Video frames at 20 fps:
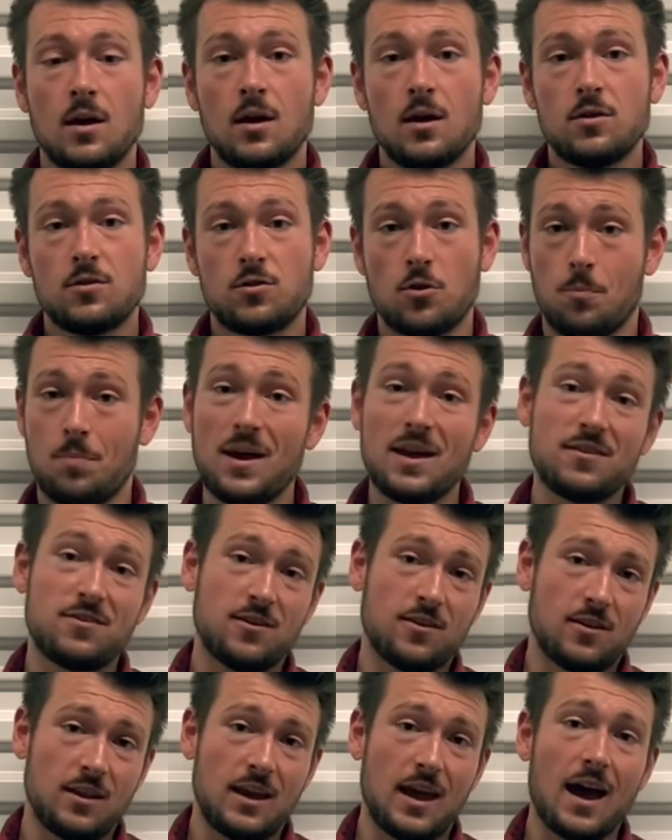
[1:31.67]
So
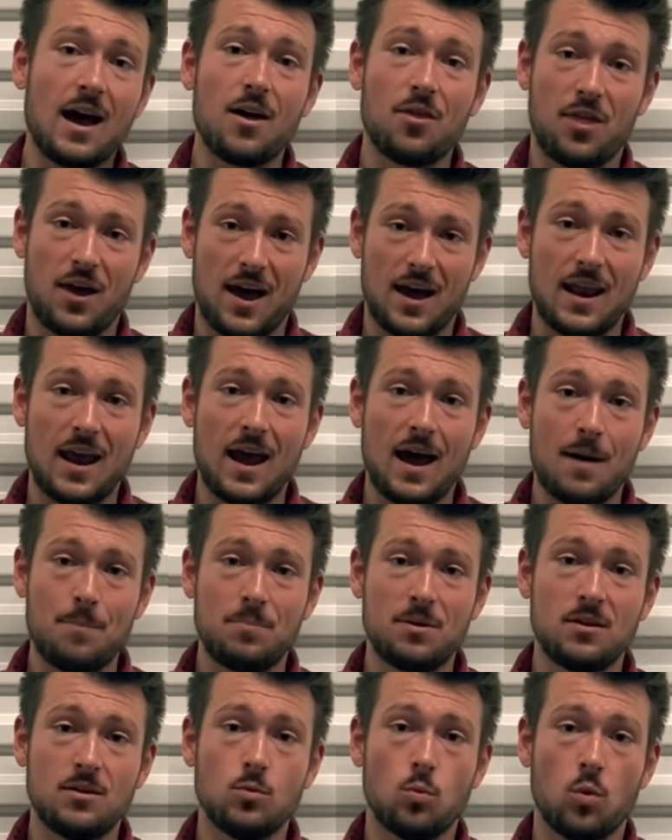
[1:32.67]
basically how that
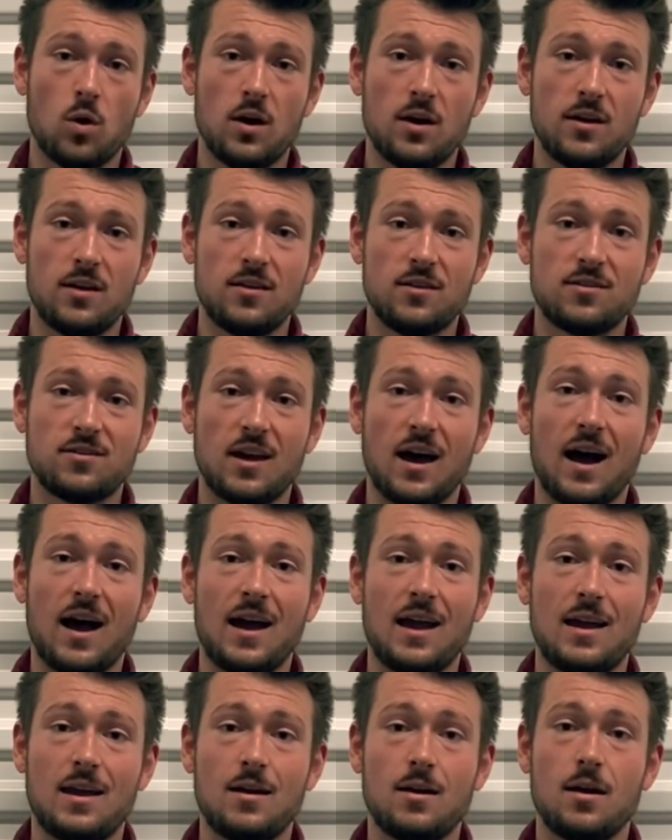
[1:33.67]
happened was
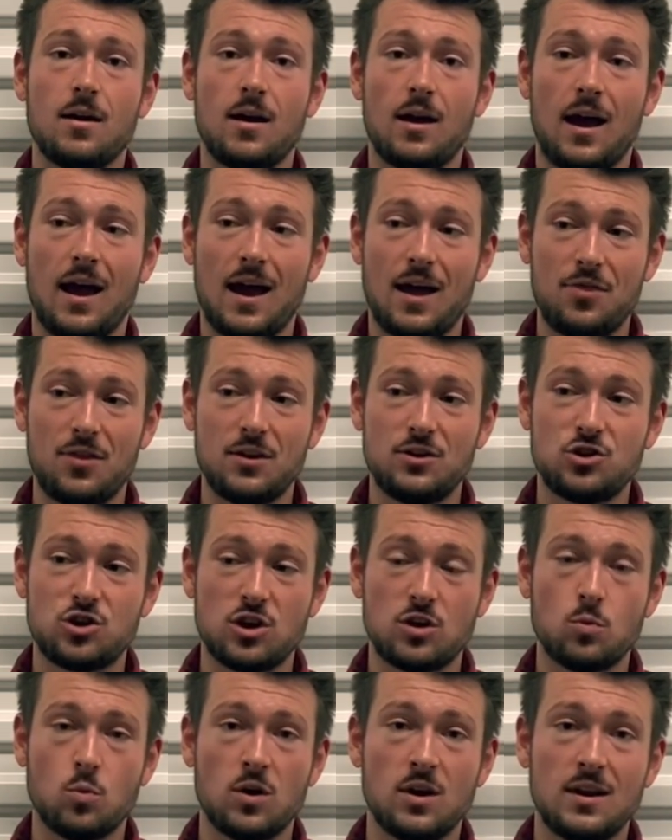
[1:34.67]
I had the
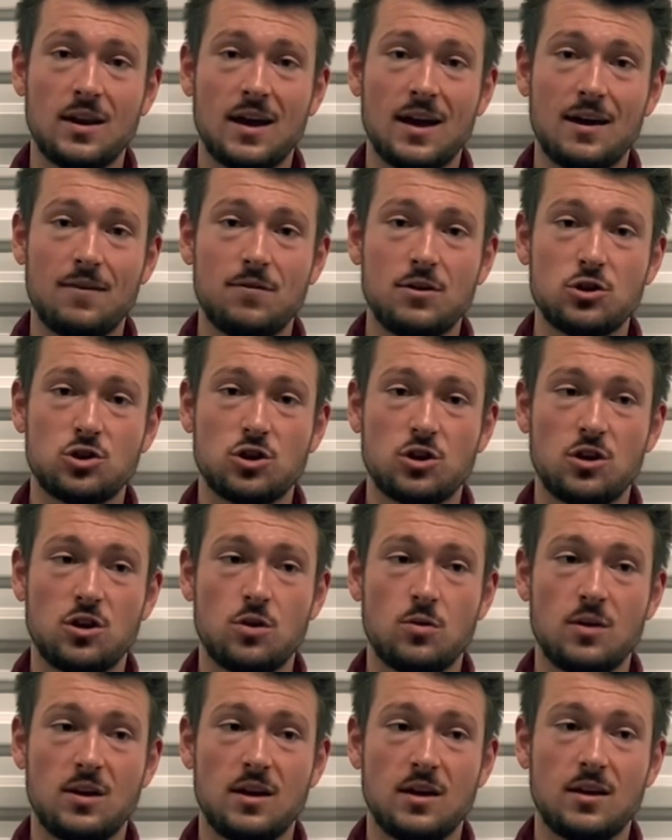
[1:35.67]
Gen 1 night vision
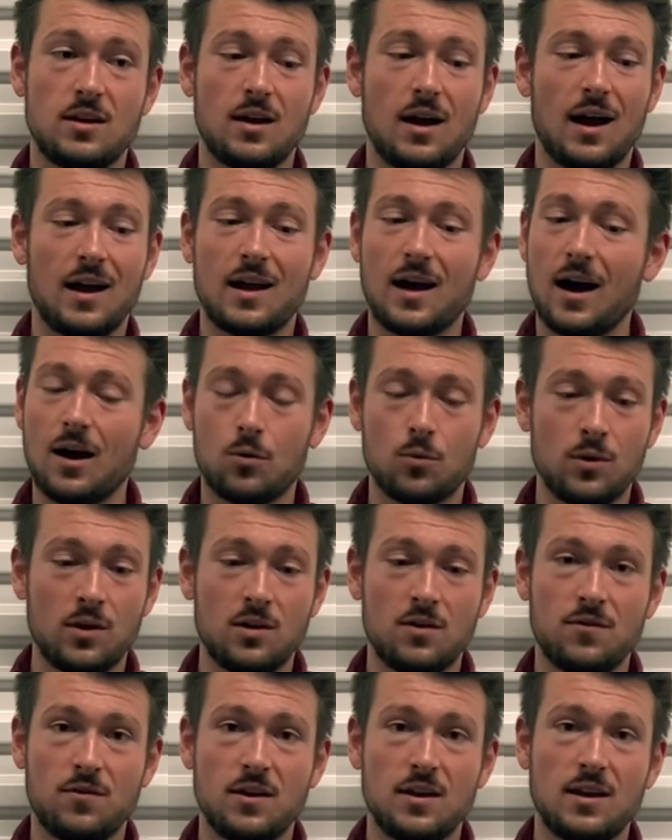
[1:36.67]
unit, I got rid
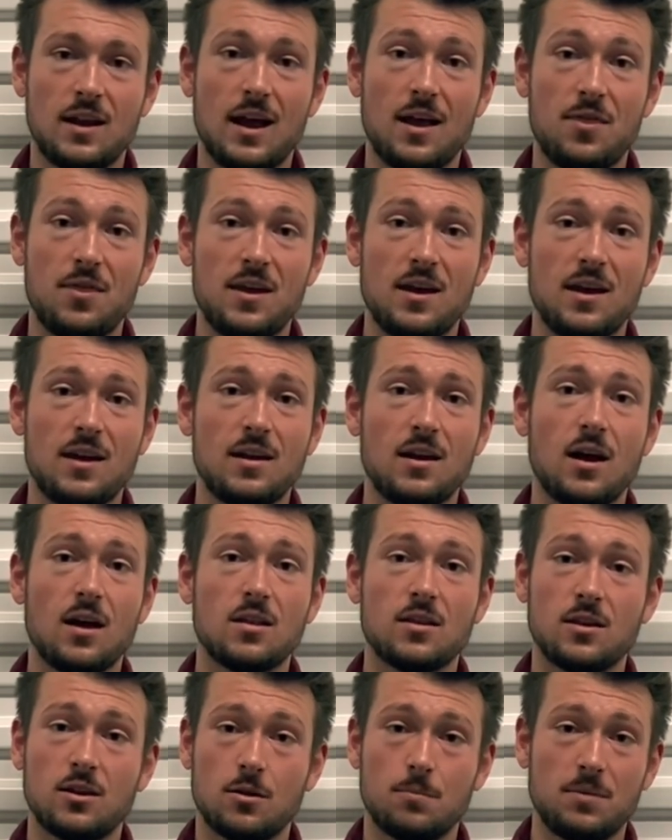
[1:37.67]
of it, and then a
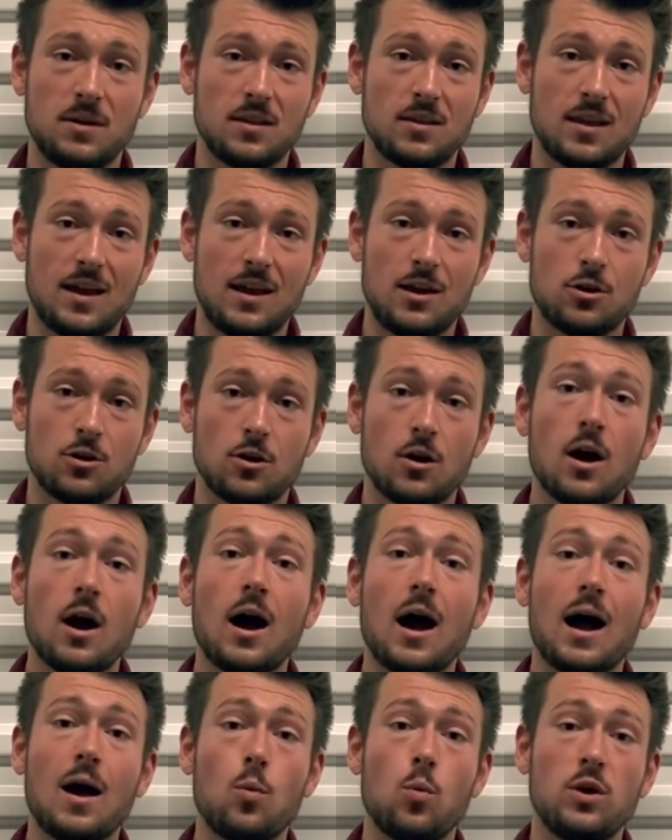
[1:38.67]
little bit later
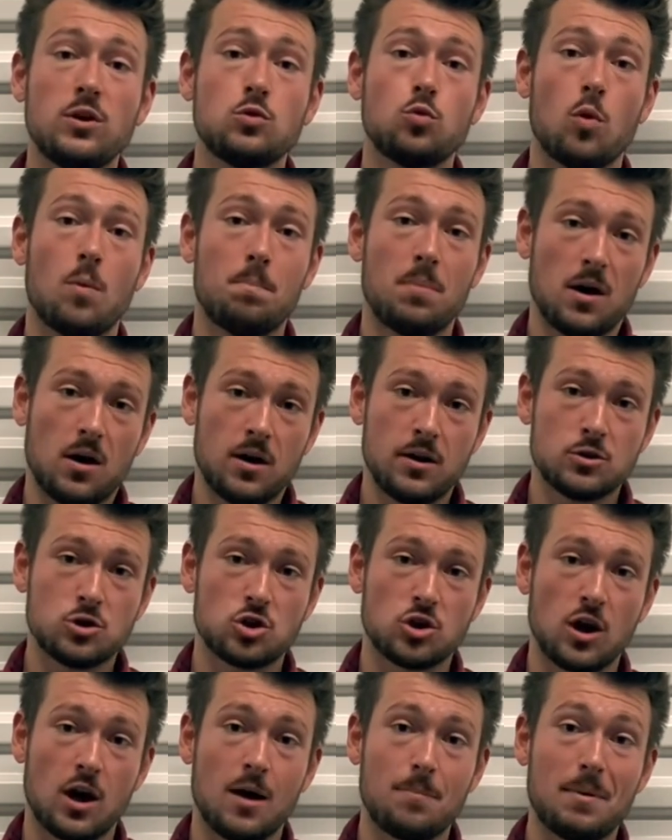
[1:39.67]
I went to a pawn
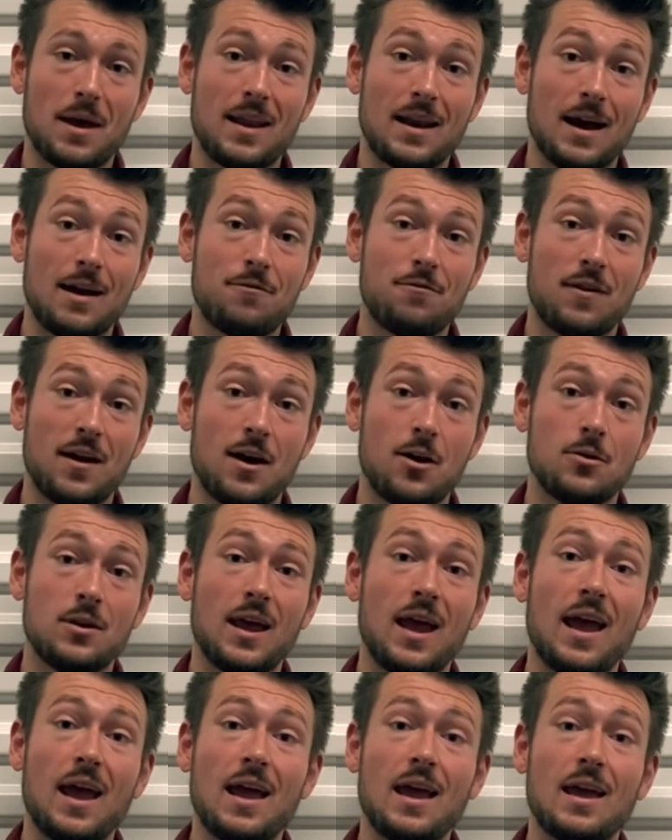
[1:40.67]
shop and I found
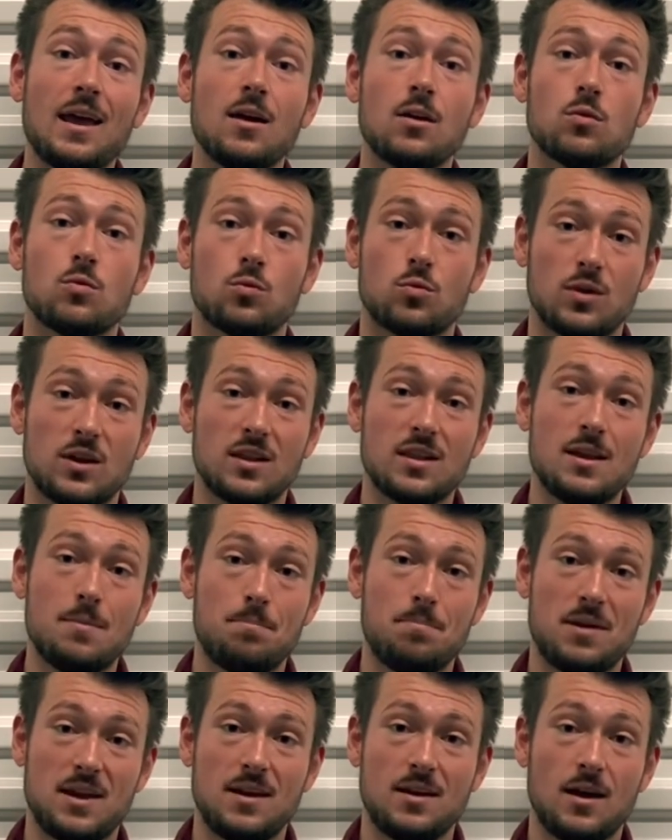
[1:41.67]
a really
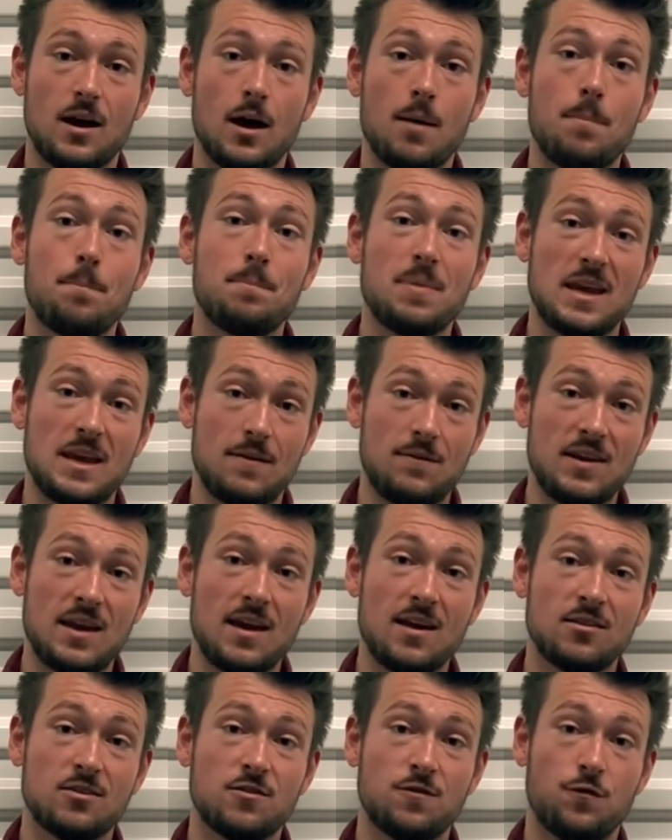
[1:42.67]
beat up
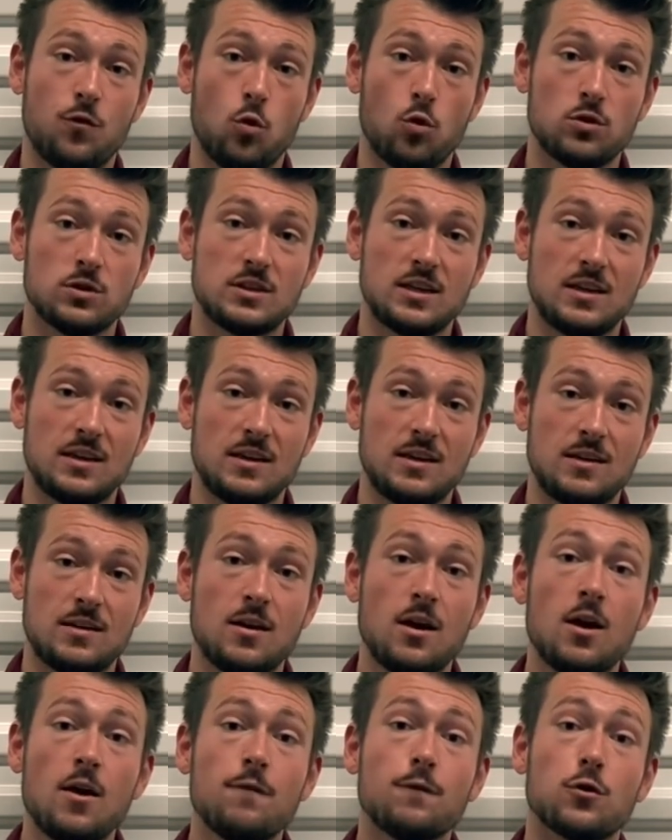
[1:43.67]
Pt.2
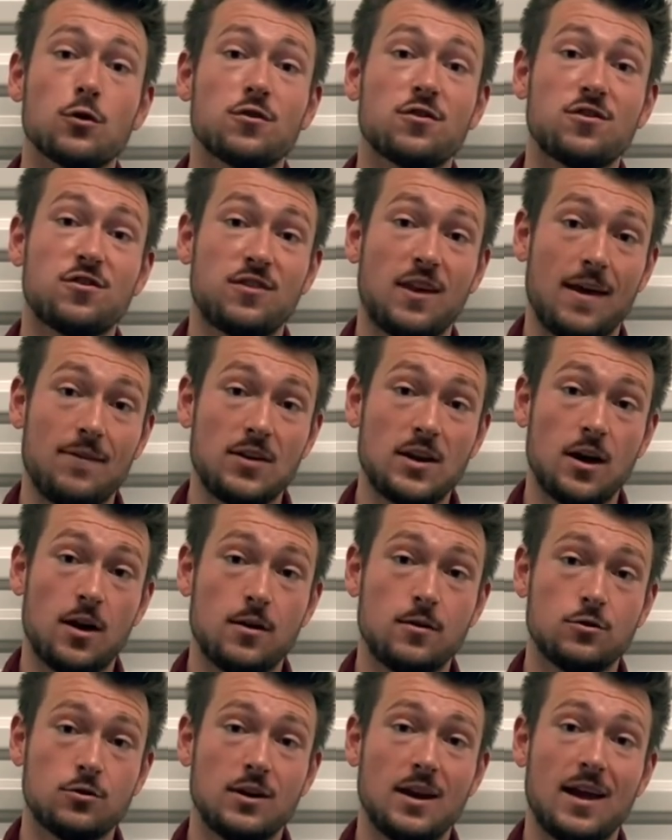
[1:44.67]
for
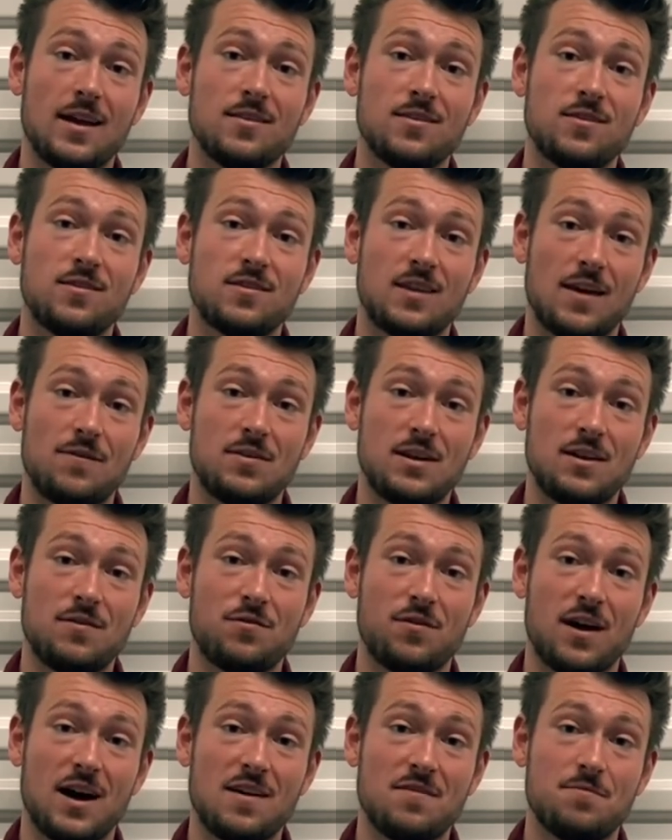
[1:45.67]

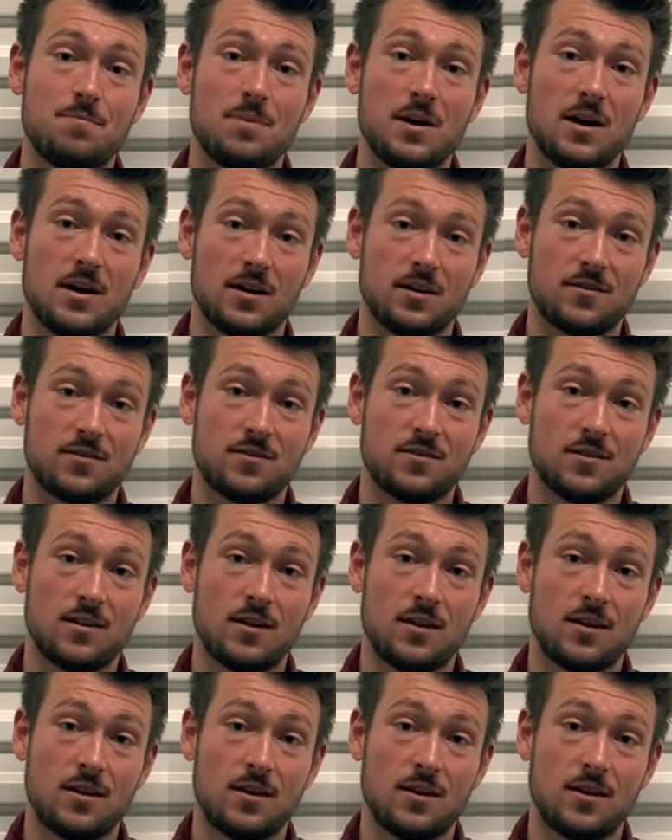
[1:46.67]
775 bucks.